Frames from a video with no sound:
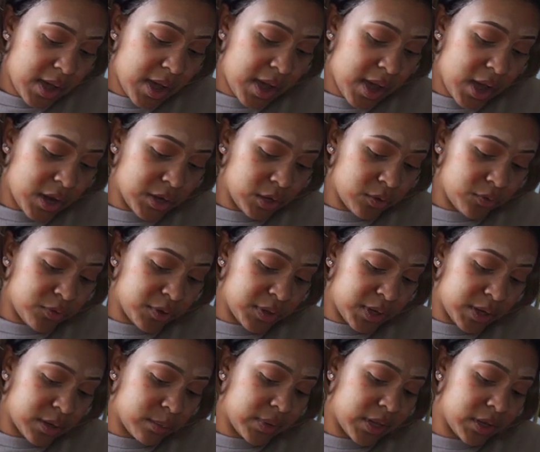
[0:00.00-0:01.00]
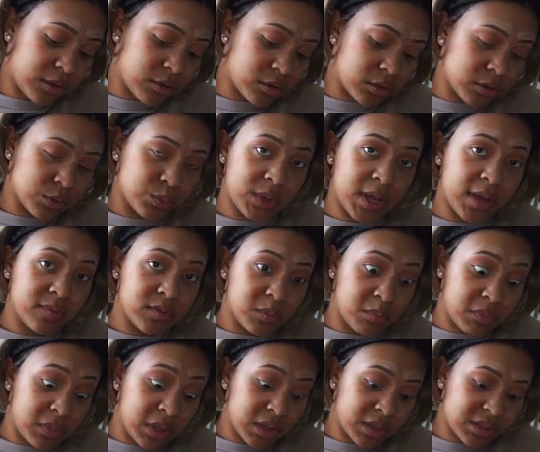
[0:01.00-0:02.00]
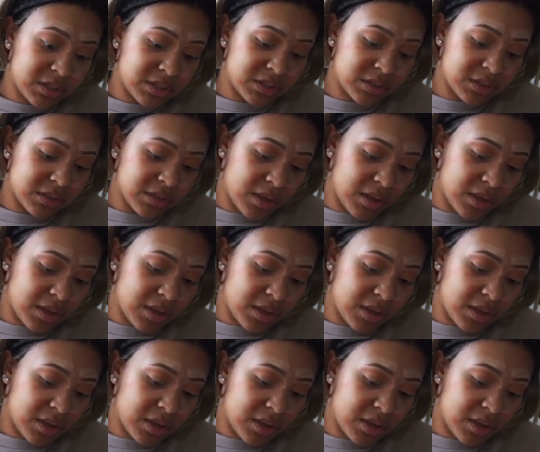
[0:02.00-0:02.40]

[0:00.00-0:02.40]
I know for a lot of black girls, we have to mix